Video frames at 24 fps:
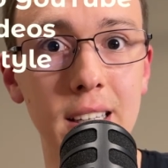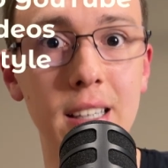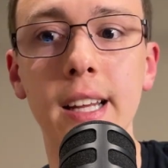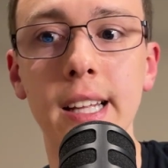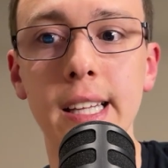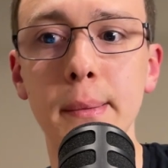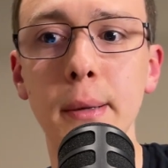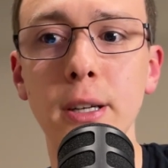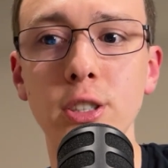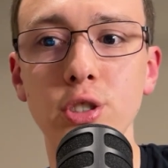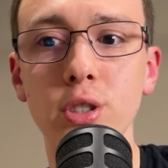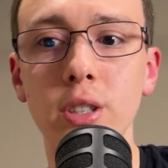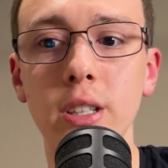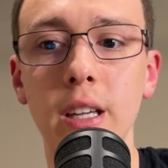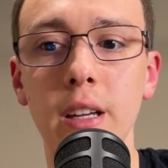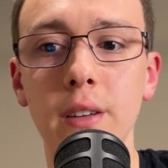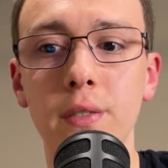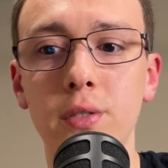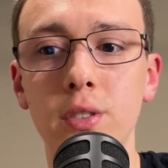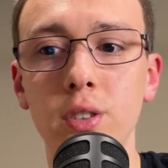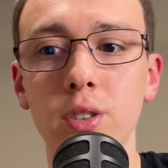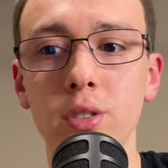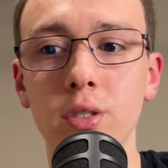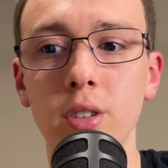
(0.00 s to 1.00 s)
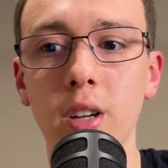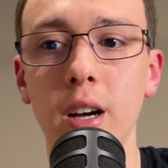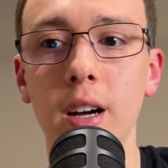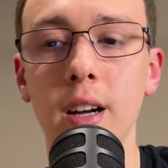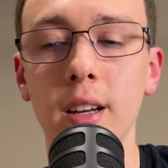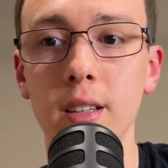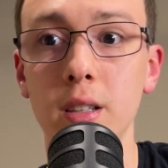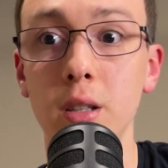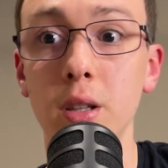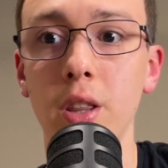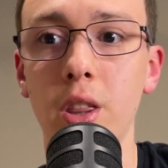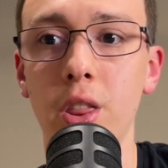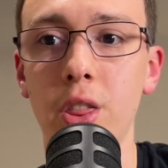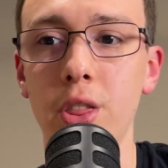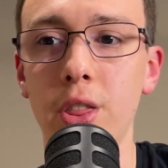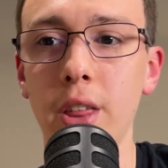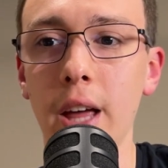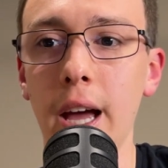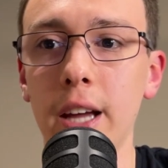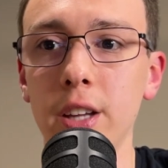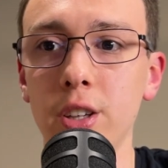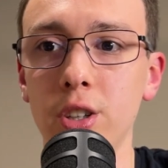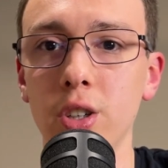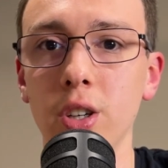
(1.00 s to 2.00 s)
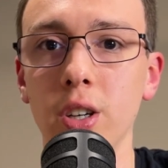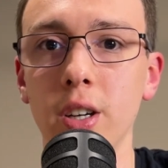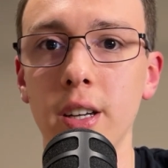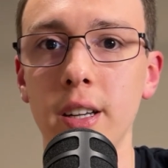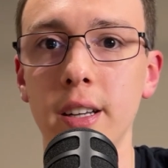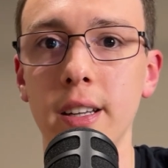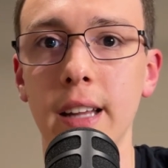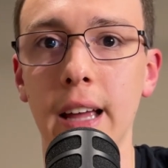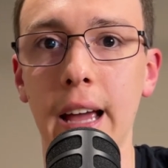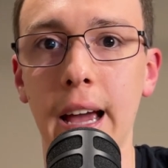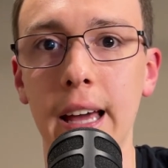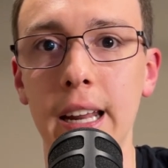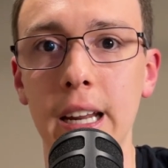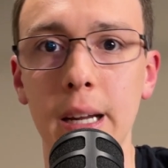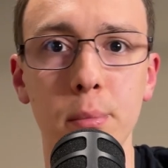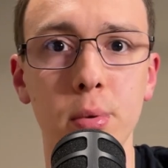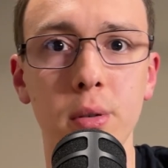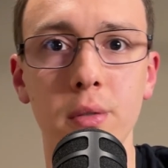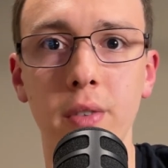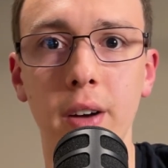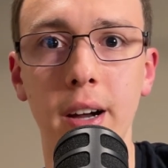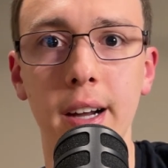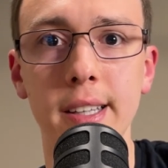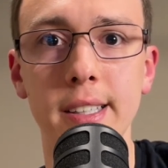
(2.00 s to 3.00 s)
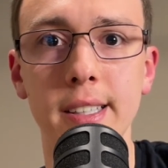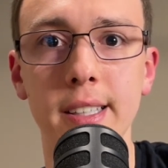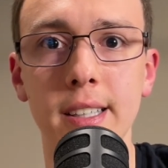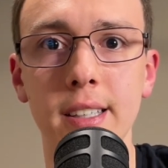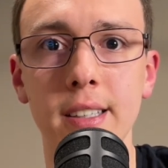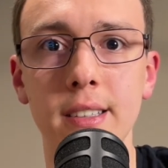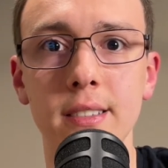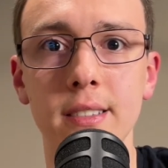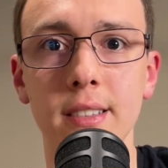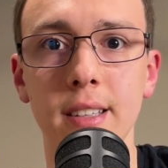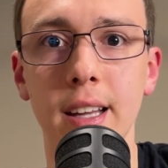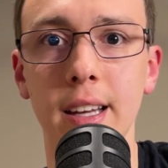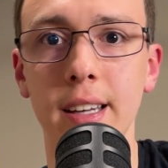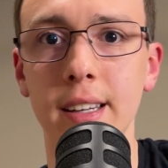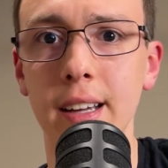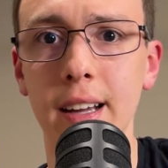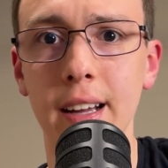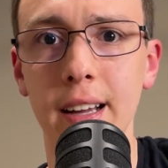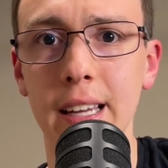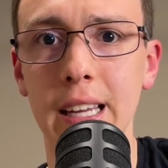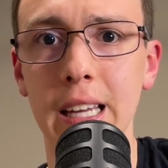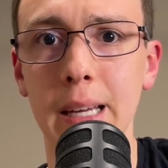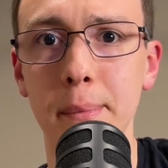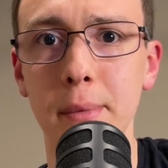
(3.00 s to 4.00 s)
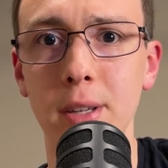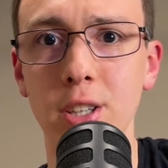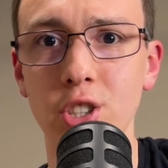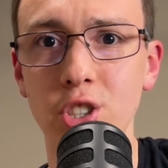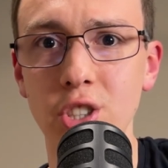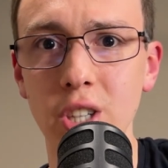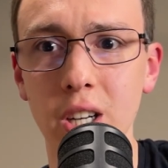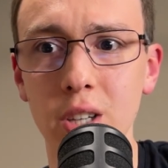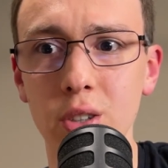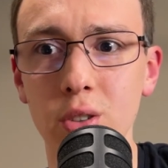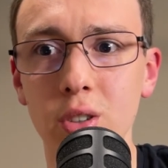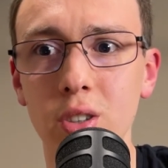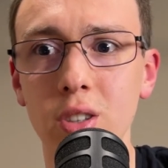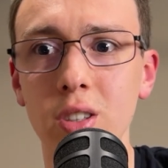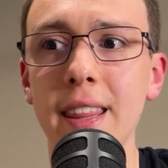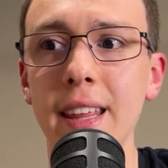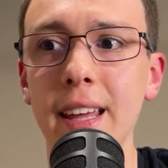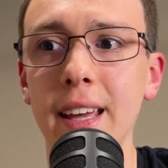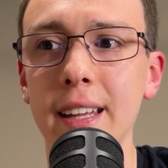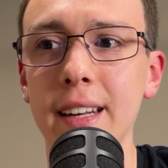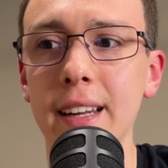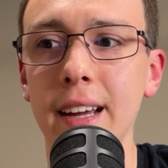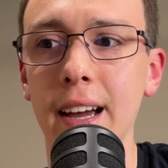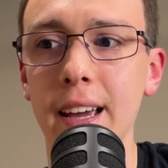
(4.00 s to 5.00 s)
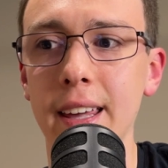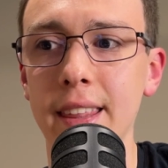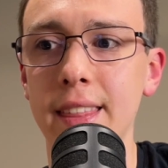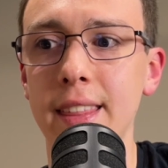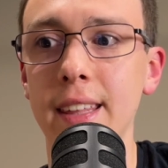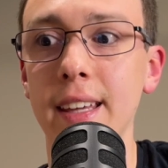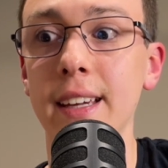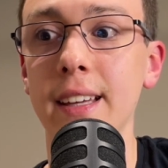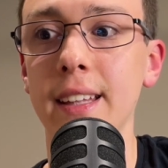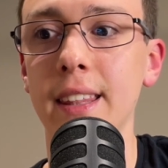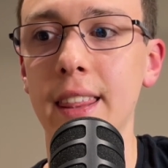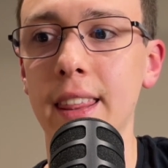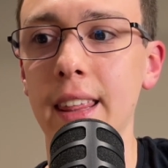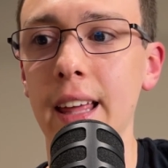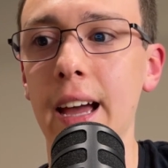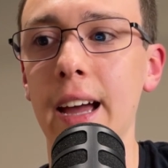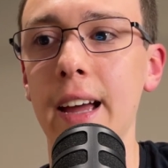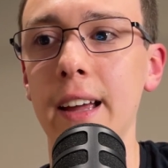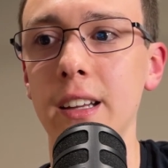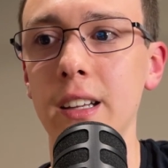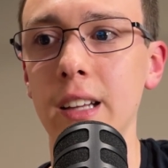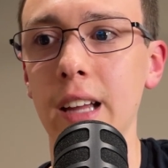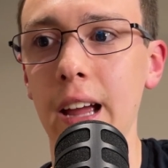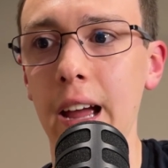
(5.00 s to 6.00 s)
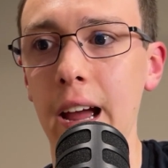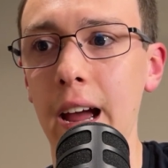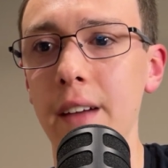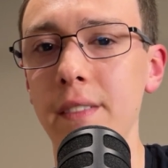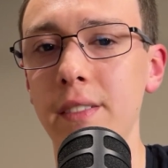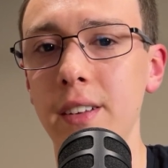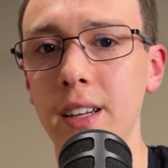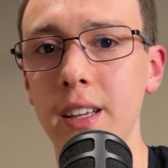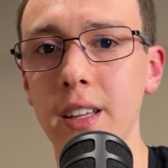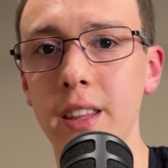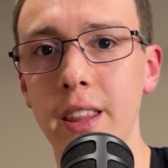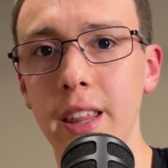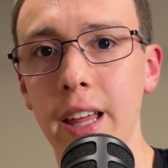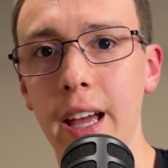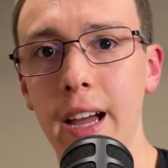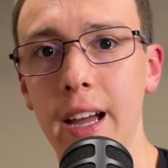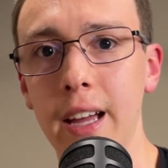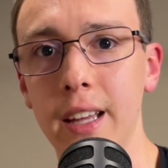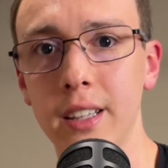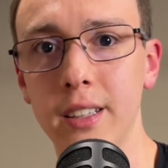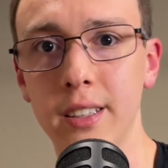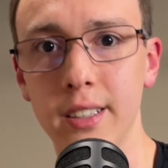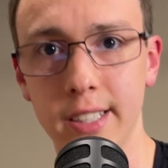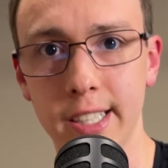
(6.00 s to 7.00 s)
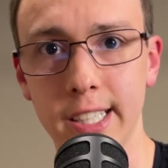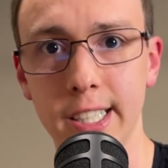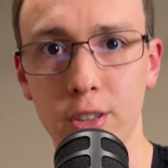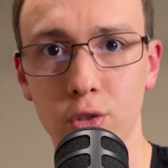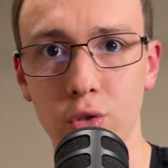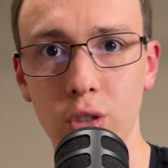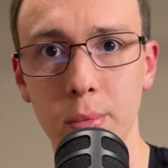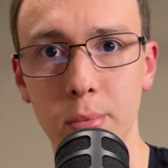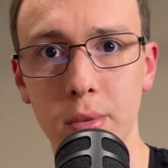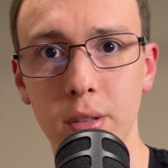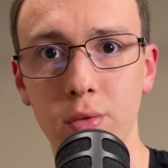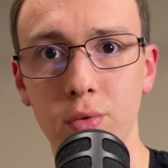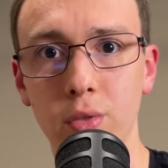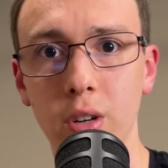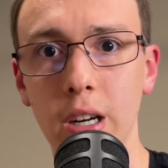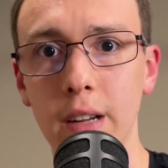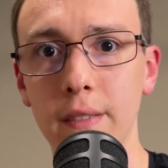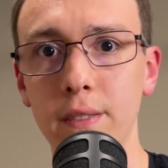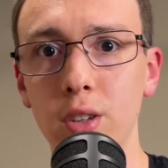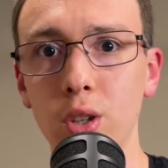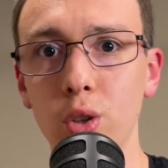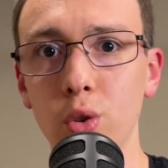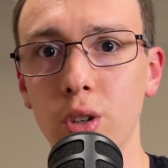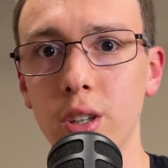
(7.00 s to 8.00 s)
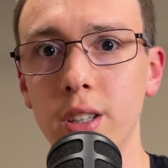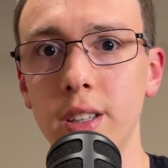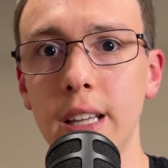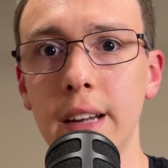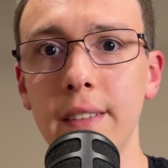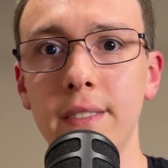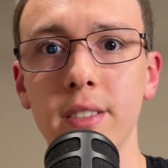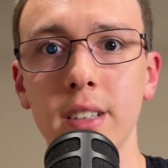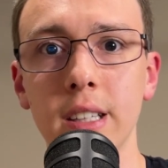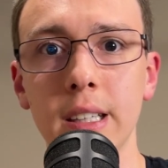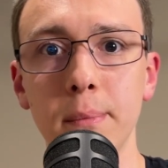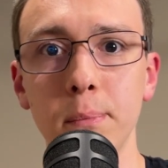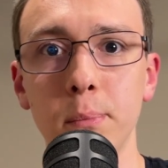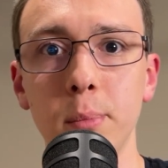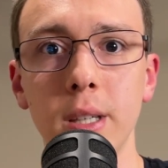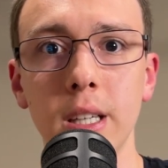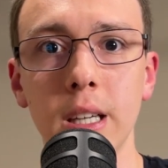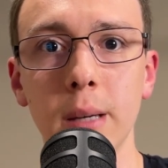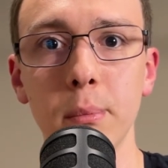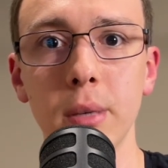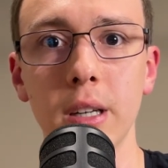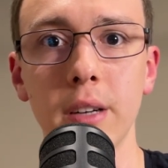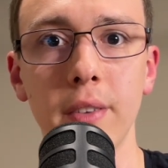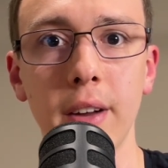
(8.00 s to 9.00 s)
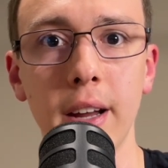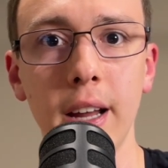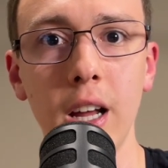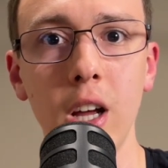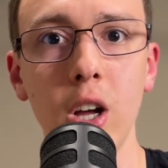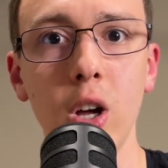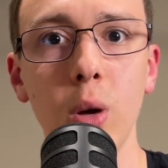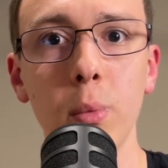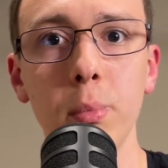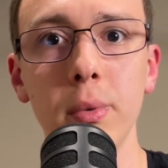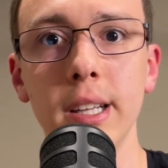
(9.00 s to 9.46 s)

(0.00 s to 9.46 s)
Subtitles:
And especially if you're not that good at improvising like I am in general, then I think that having that script in front of you could definitely be a bit of a help.